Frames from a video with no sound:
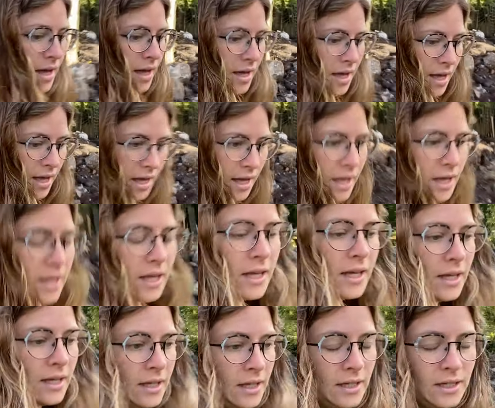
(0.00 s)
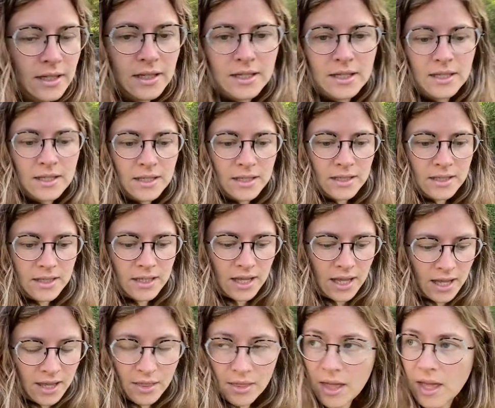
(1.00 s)
And
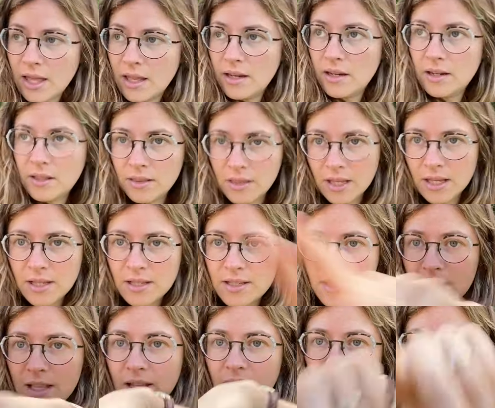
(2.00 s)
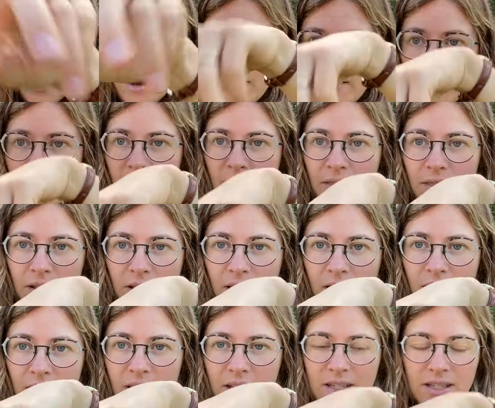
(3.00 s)
then this little area, the
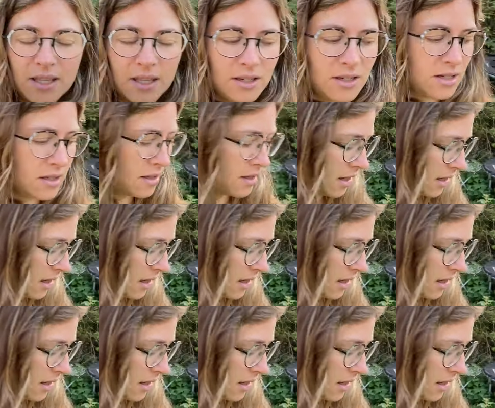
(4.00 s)
little extension that